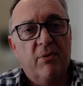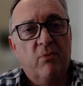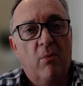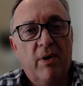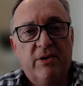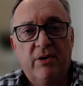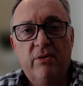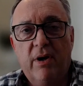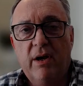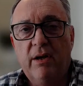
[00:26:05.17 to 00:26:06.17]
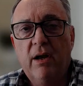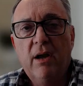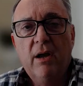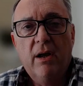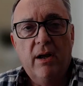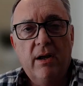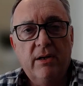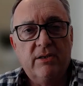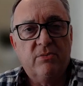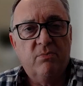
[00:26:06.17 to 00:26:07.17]
But what we're doing
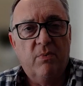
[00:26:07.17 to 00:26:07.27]
is